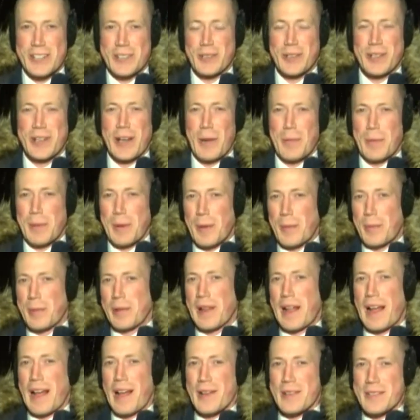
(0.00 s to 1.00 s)
talked to a couple of
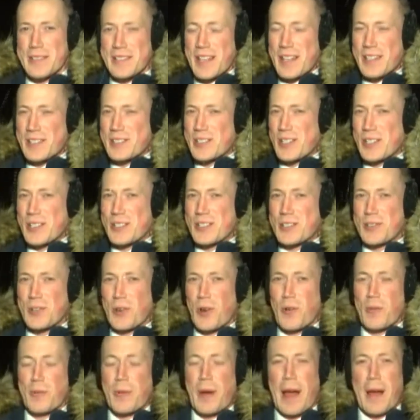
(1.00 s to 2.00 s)
plows that just
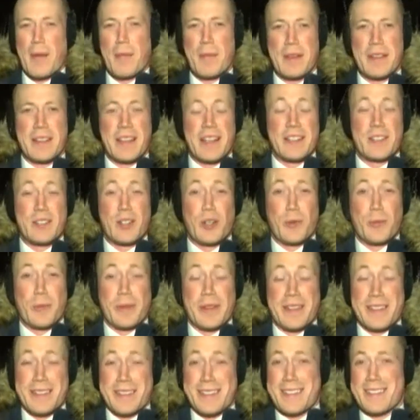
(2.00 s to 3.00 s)
drove by me. They told
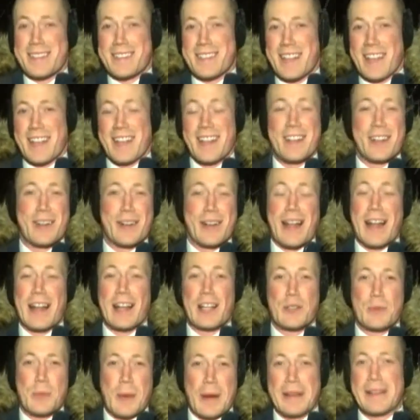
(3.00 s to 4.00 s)
me this is it. They're not
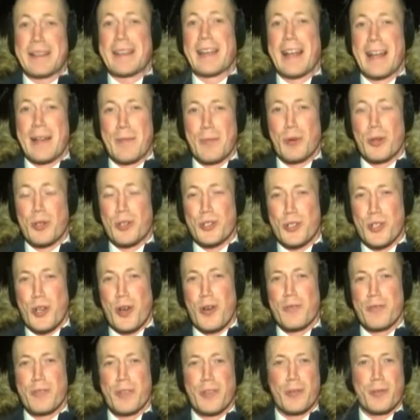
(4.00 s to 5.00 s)
expecting any more
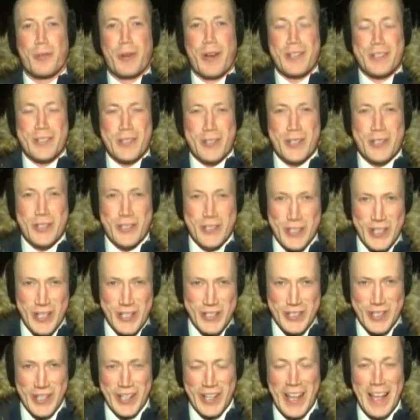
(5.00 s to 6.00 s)
snow for the rest of the
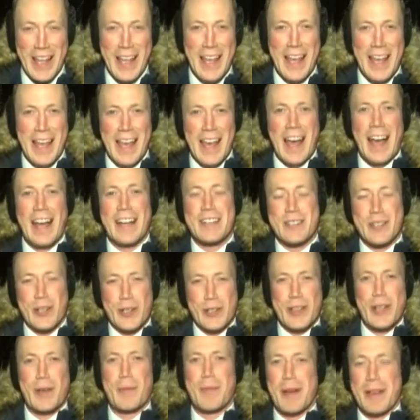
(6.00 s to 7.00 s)
season. I
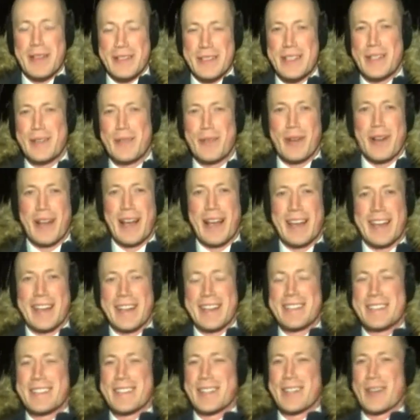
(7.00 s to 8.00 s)
told them I'll see what I
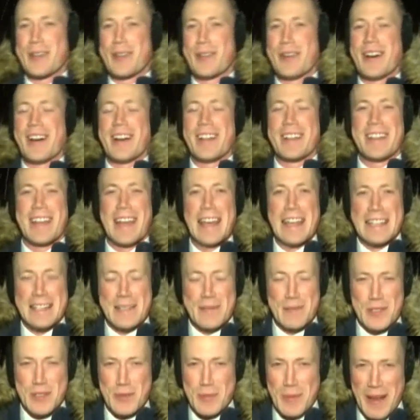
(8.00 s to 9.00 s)
can do. Uh, they had
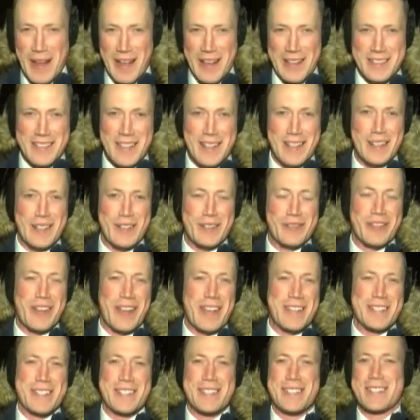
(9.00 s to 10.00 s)
some smiles on their
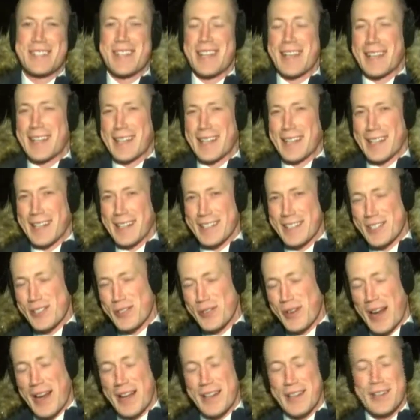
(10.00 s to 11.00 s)
faces, taking it in
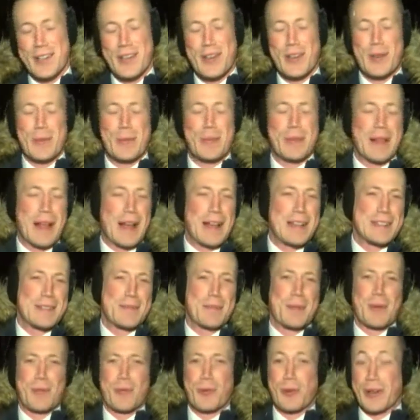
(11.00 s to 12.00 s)
stride. You know the plows
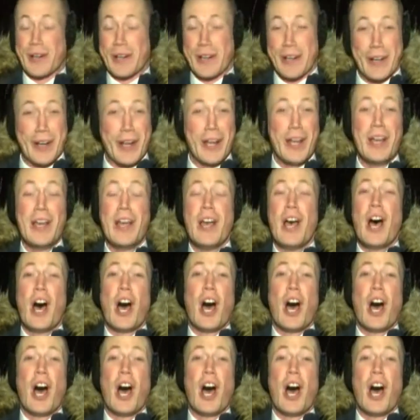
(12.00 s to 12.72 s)
have been working